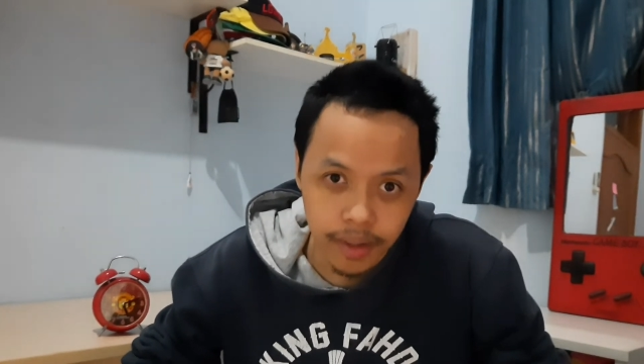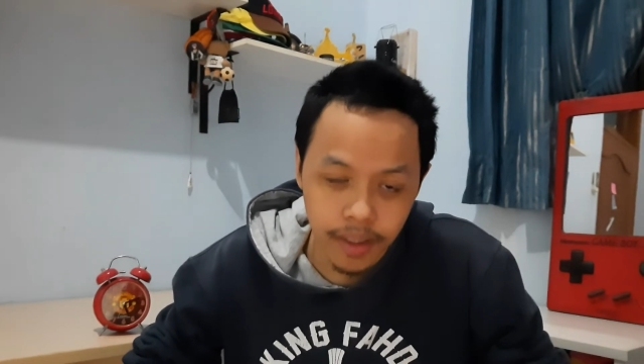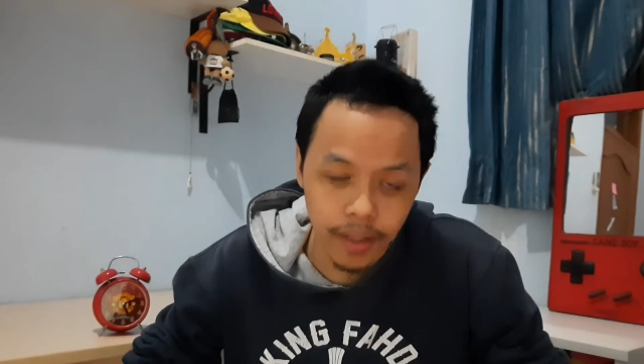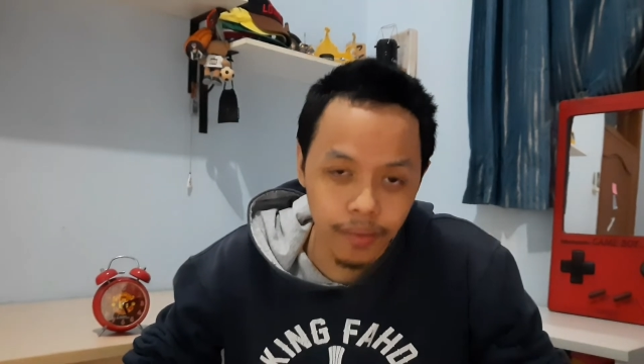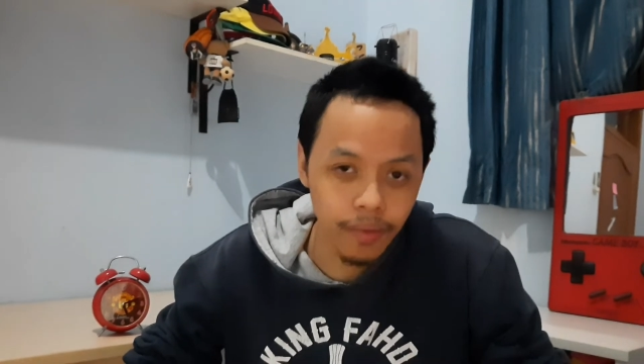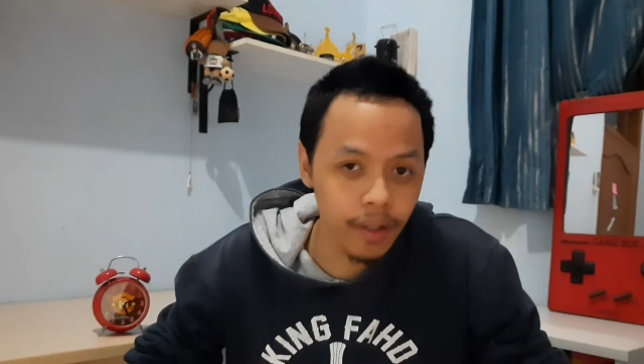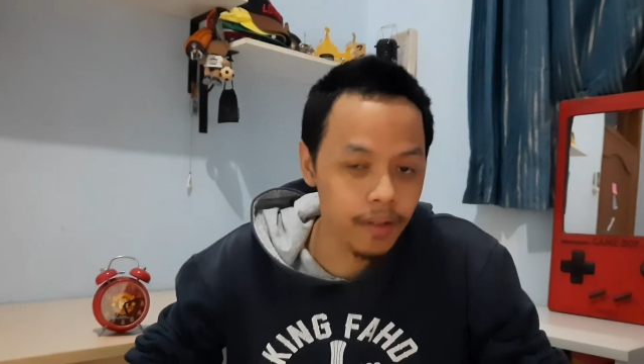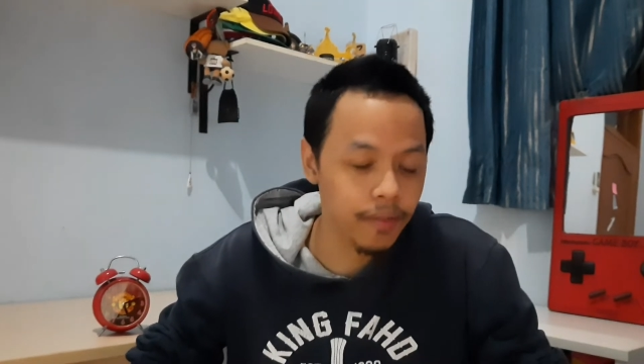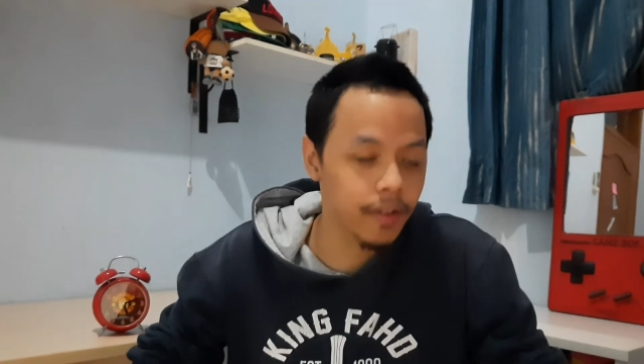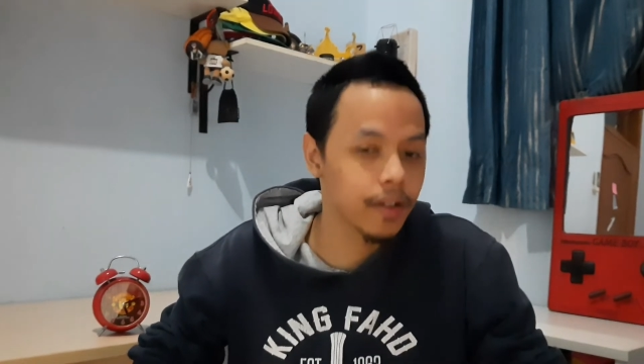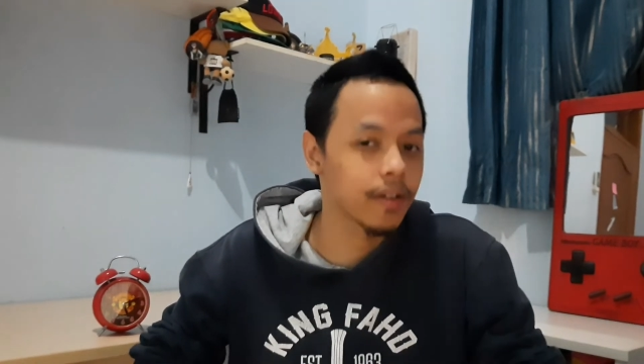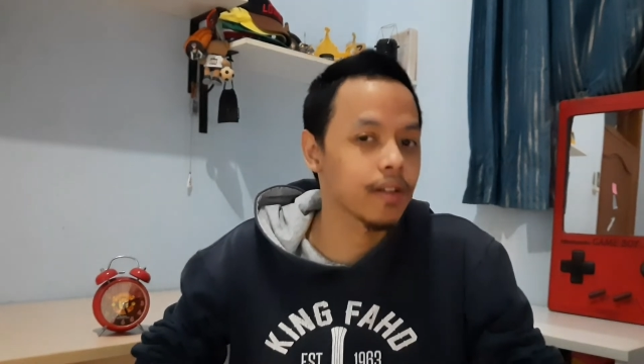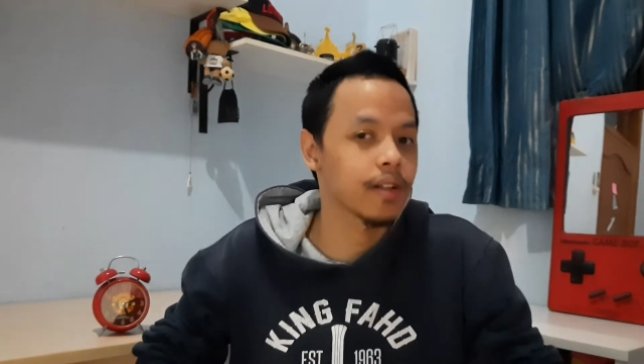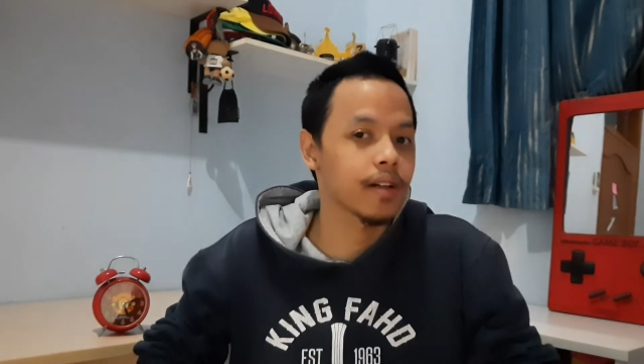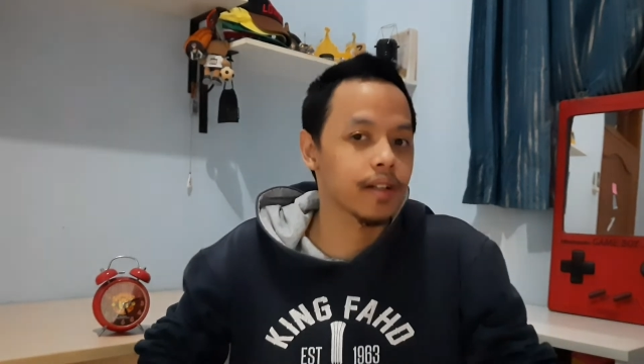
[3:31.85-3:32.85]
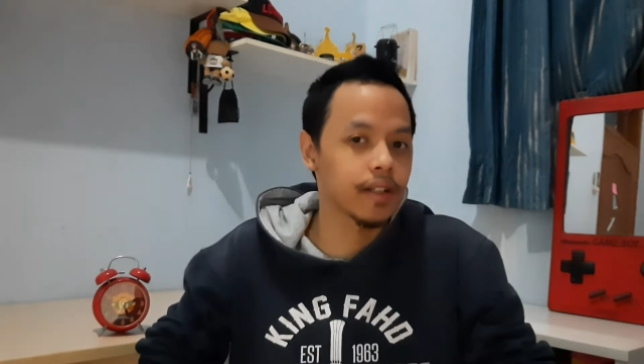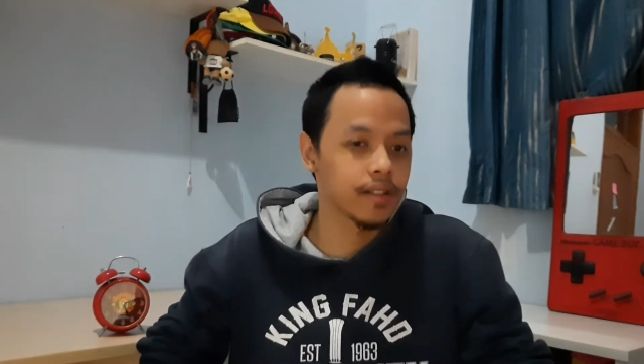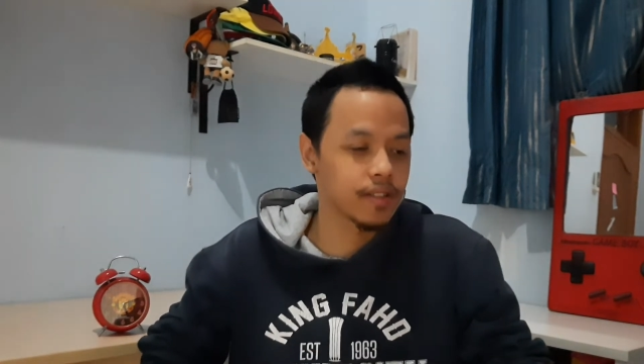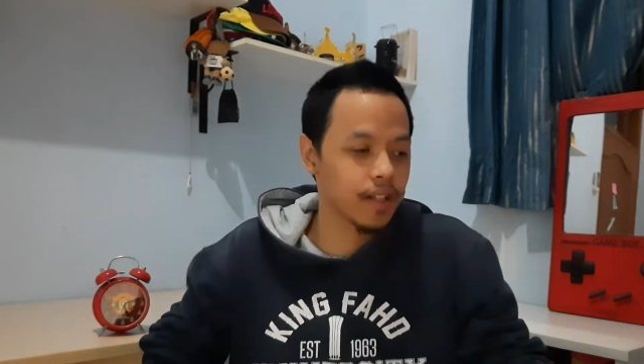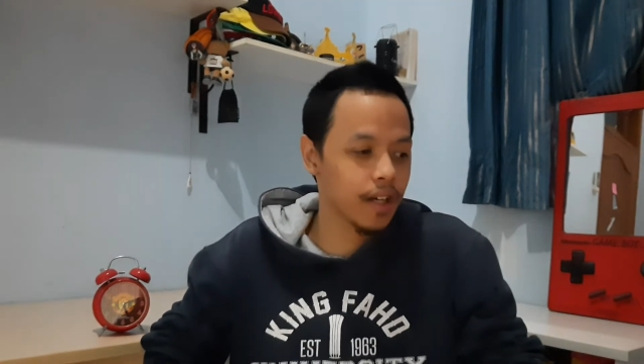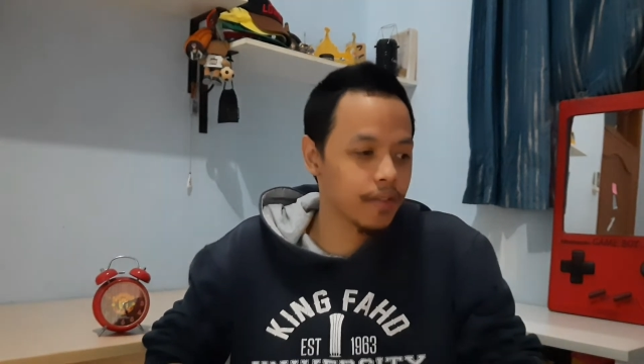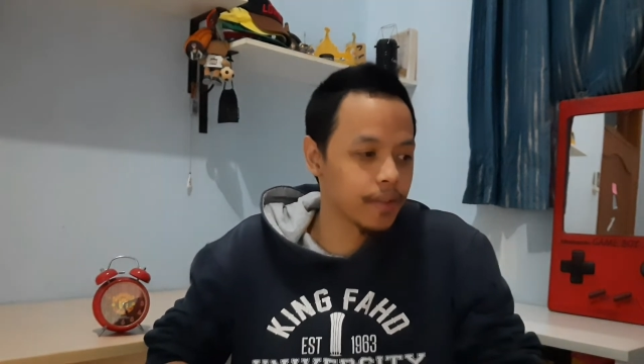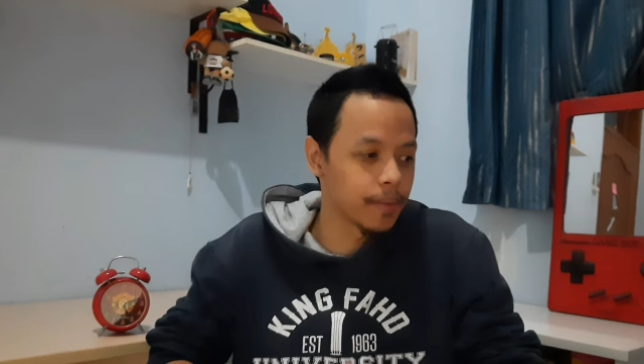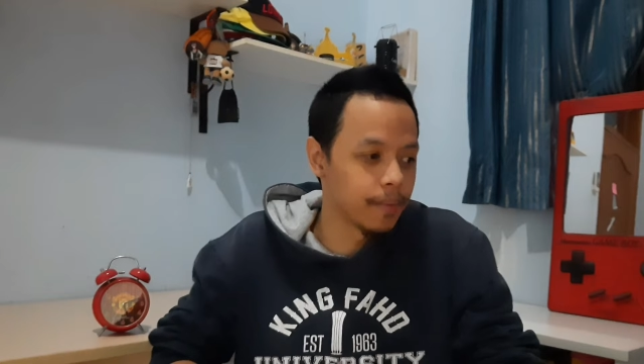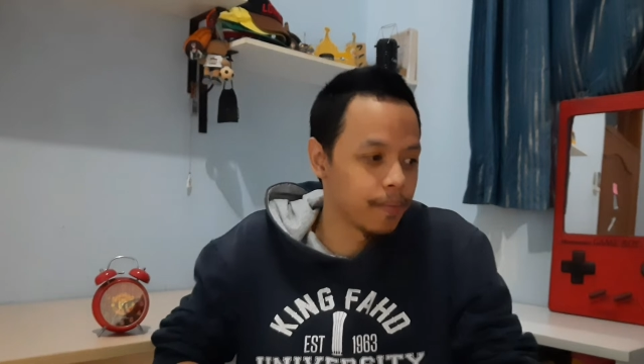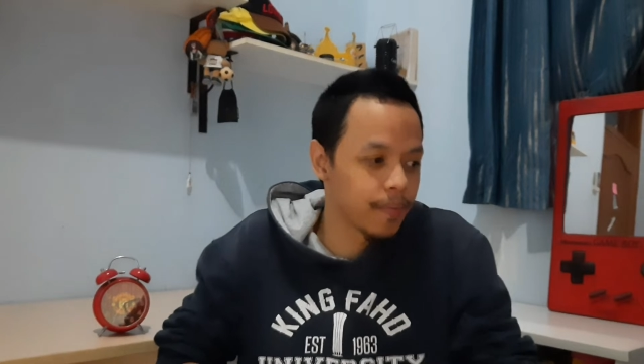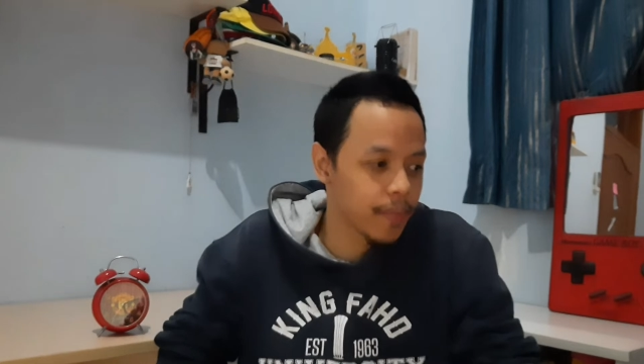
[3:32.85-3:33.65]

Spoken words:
and we are very lucky to have him.